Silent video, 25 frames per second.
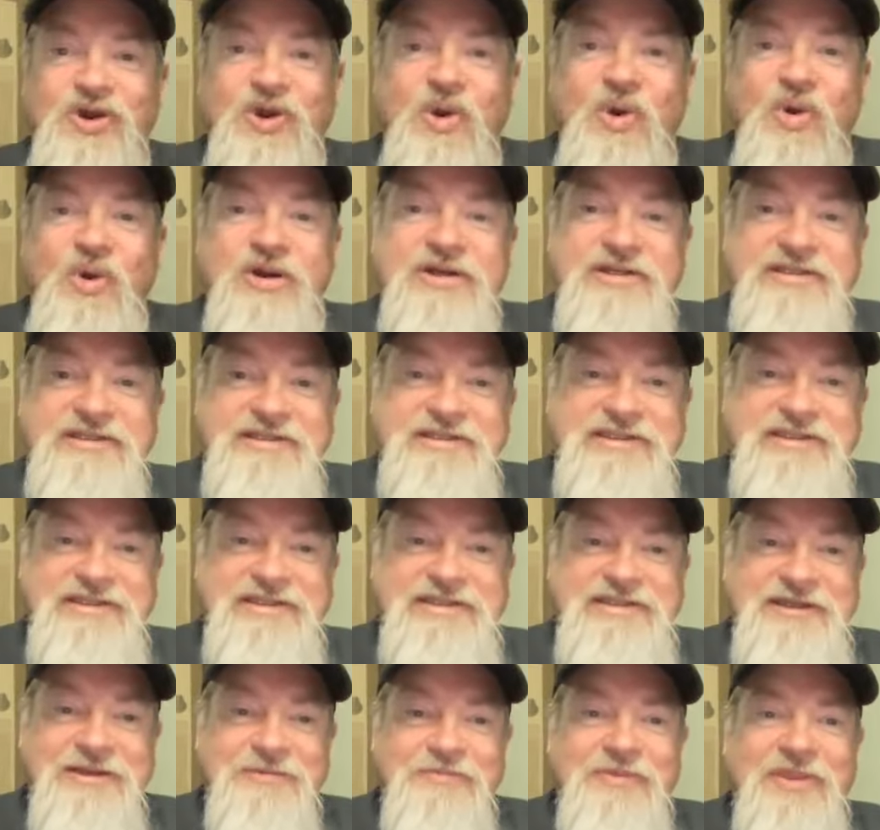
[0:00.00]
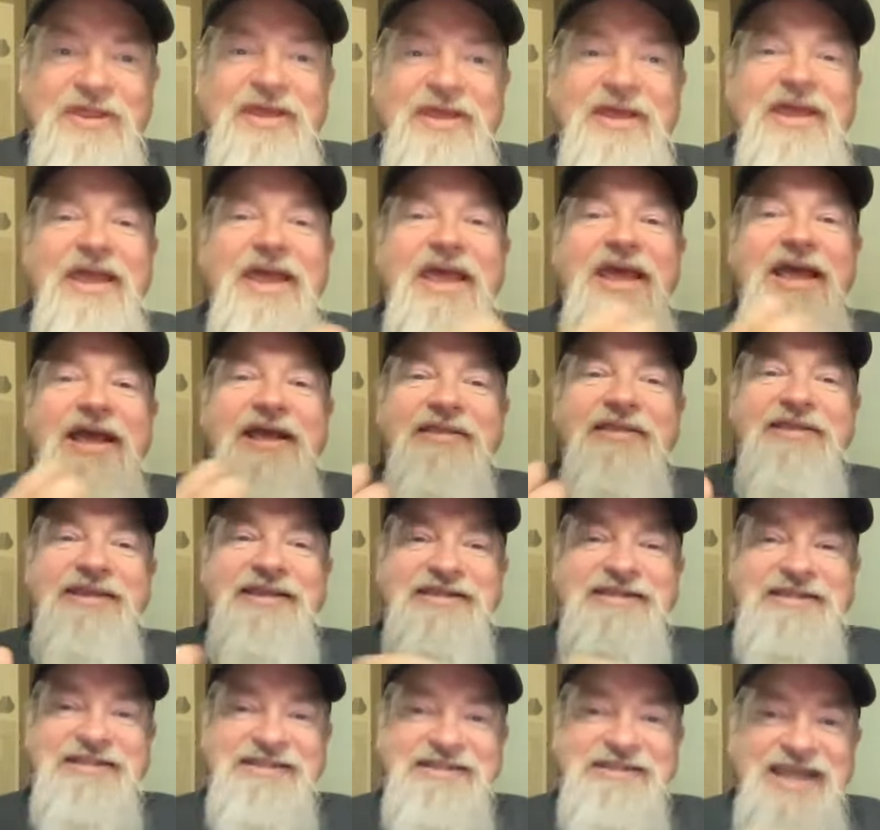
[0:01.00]
court system, the
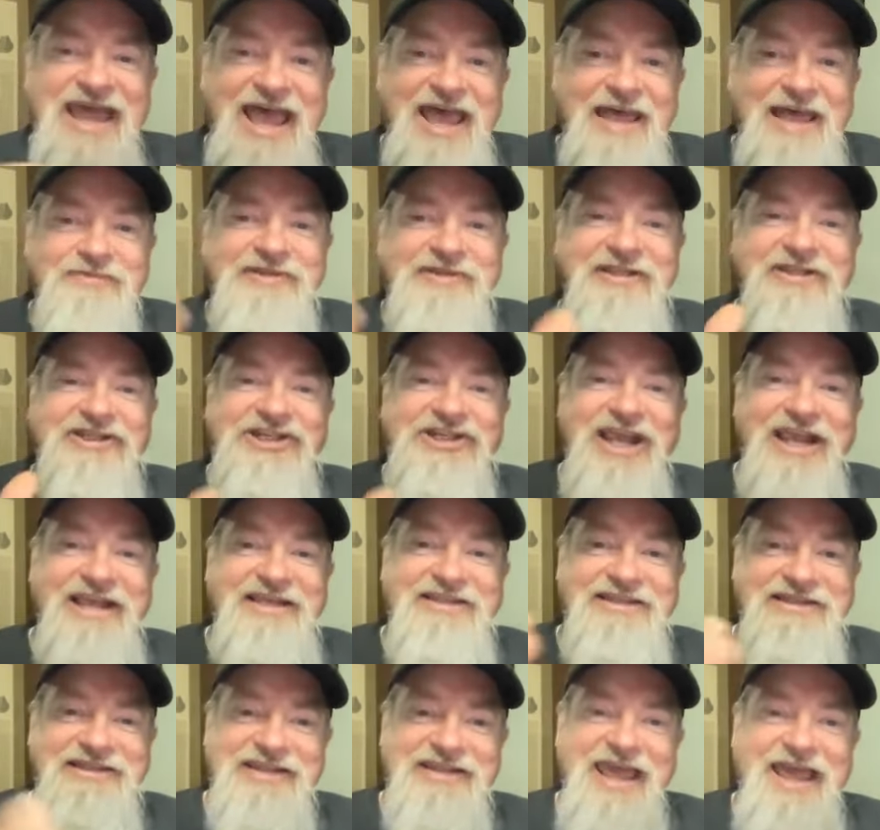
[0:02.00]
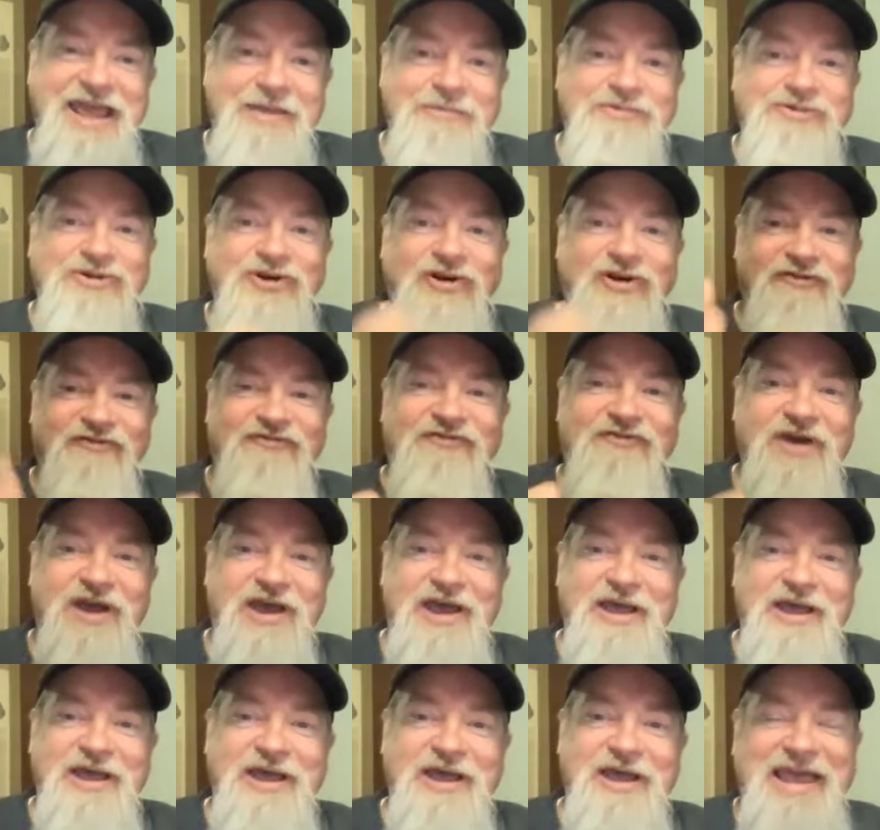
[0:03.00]
stubs, the check stubs, or
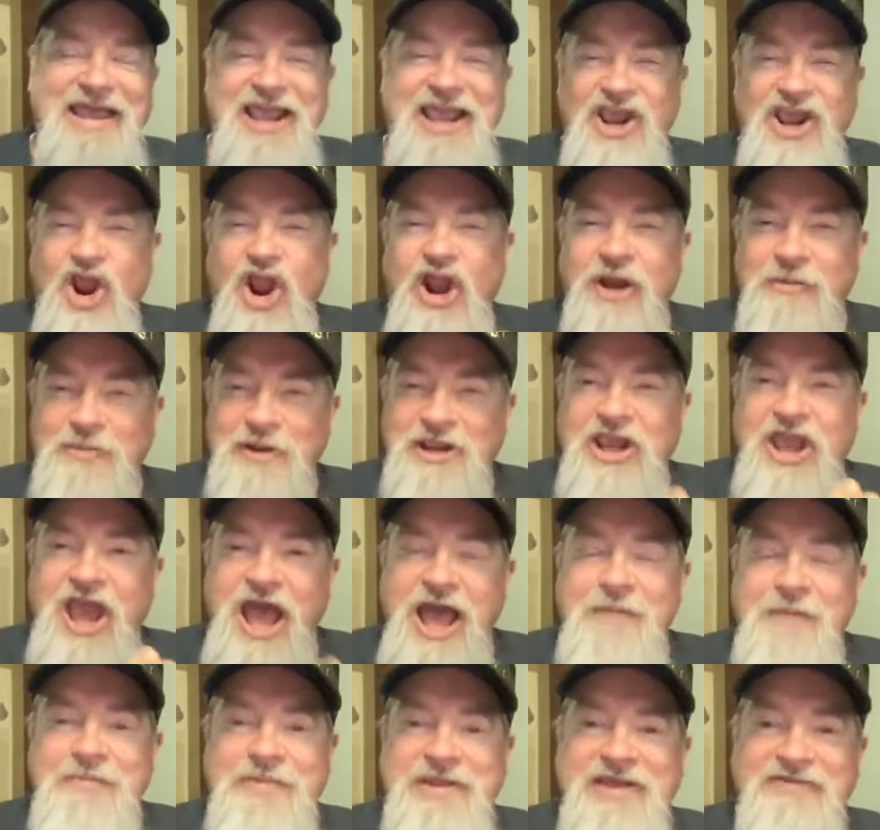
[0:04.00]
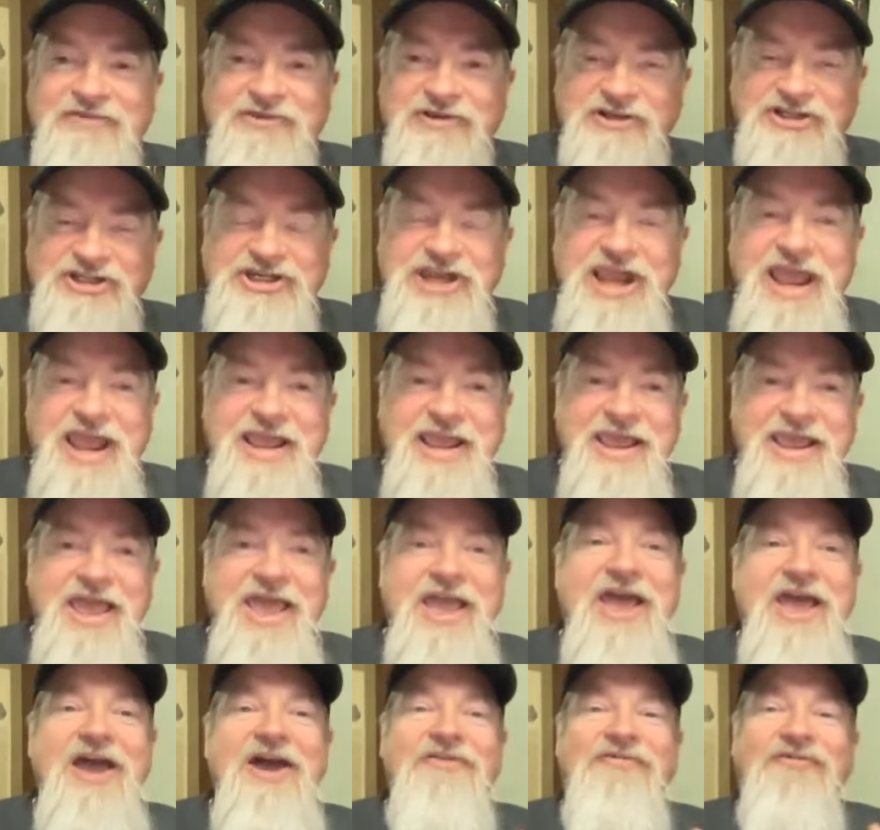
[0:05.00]
like a carbon copy of their check
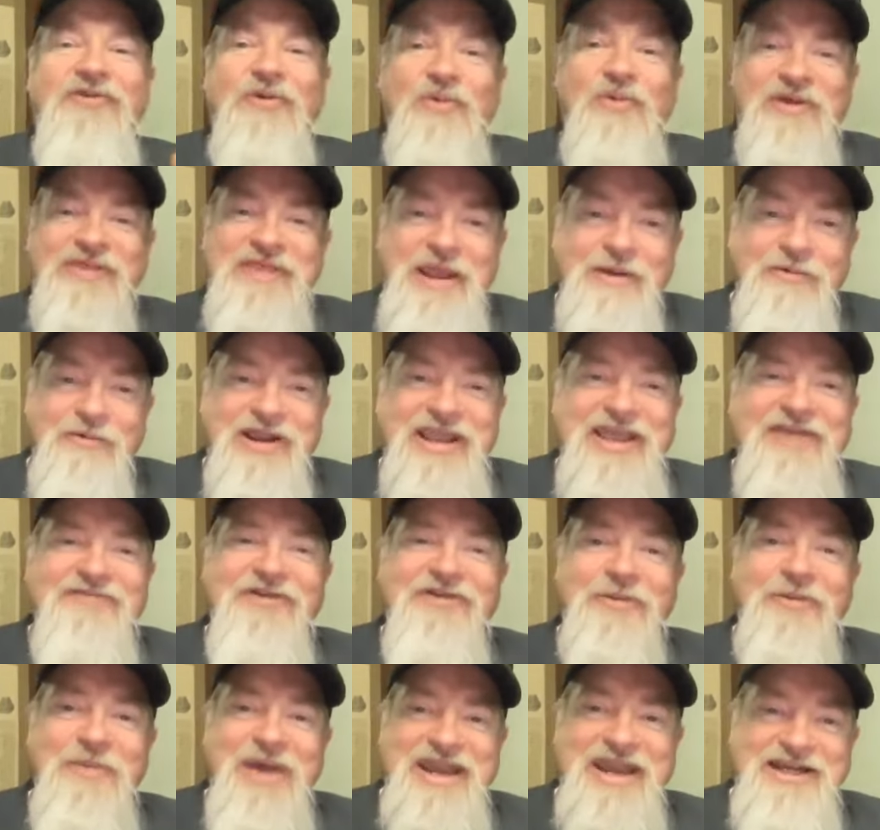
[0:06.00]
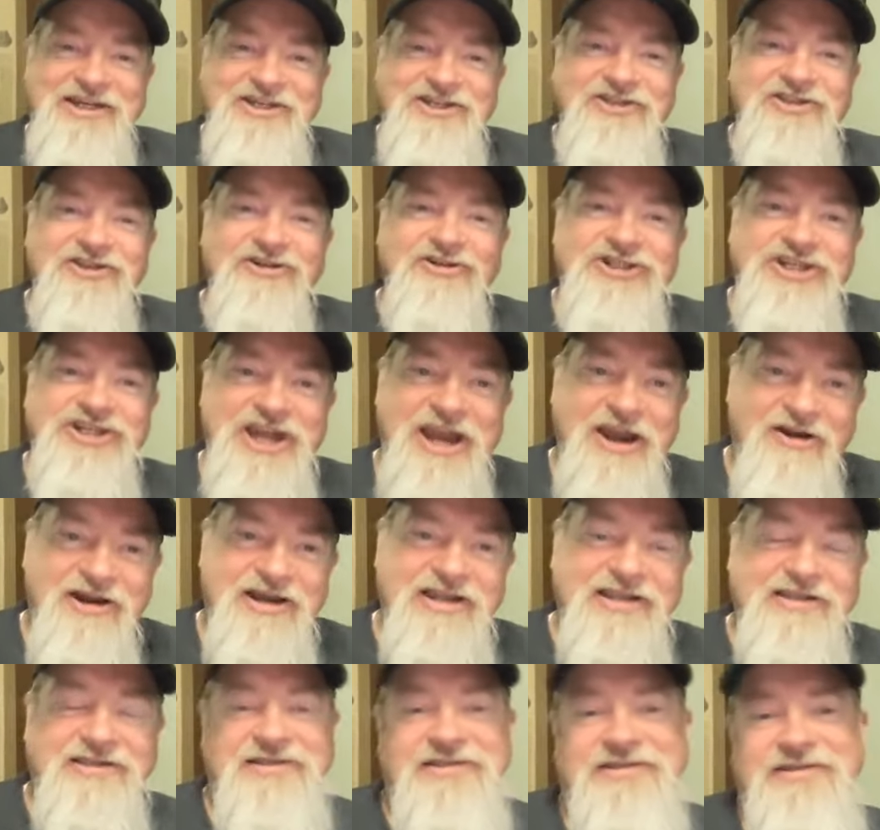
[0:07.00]
for when they were giving money to their
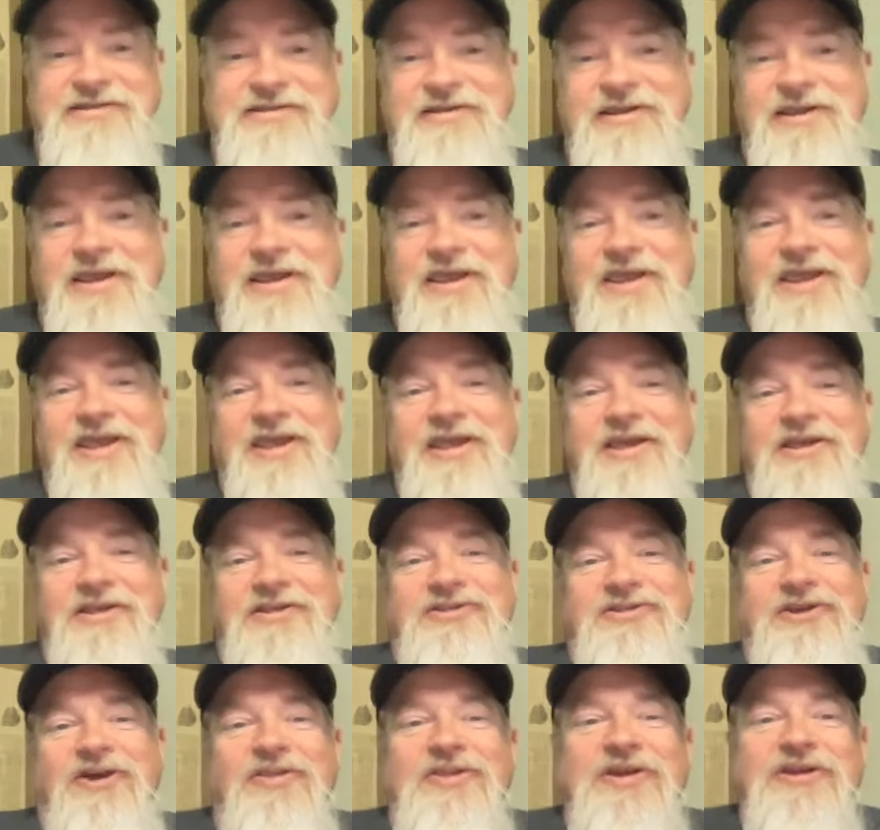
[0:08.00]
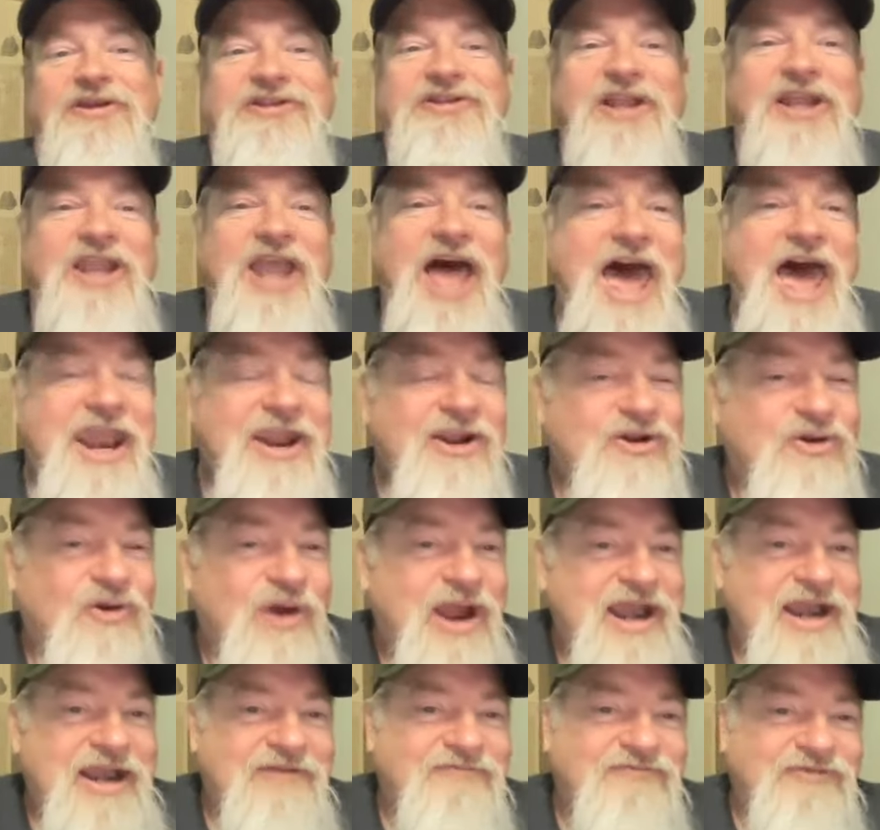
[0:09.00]
charities. So there's a lot of
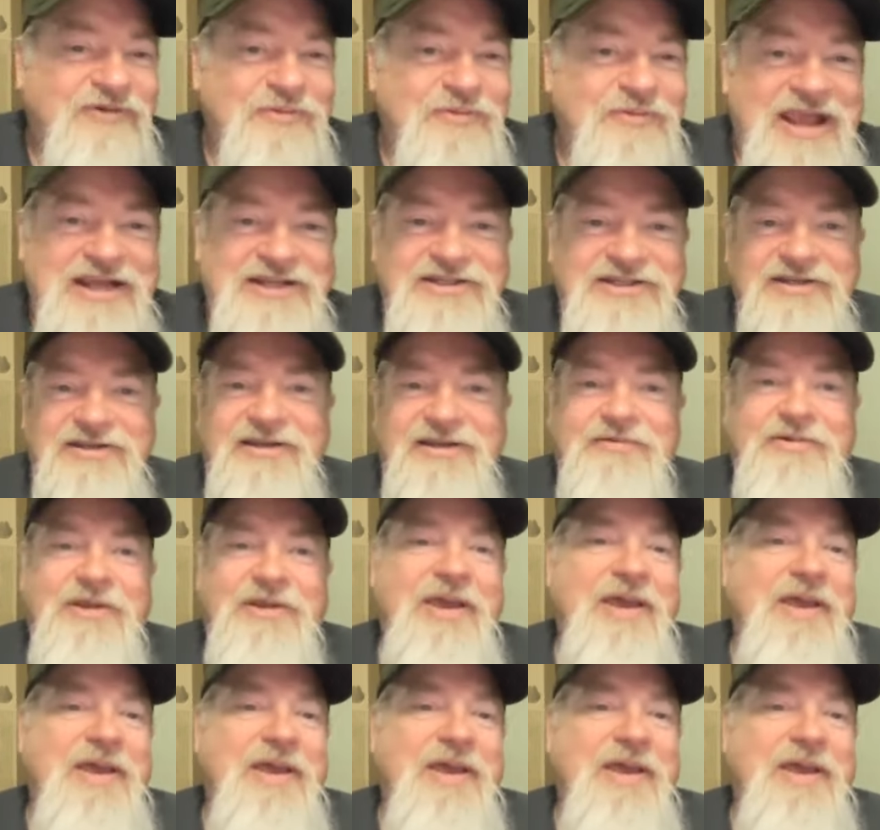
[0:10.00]
great information,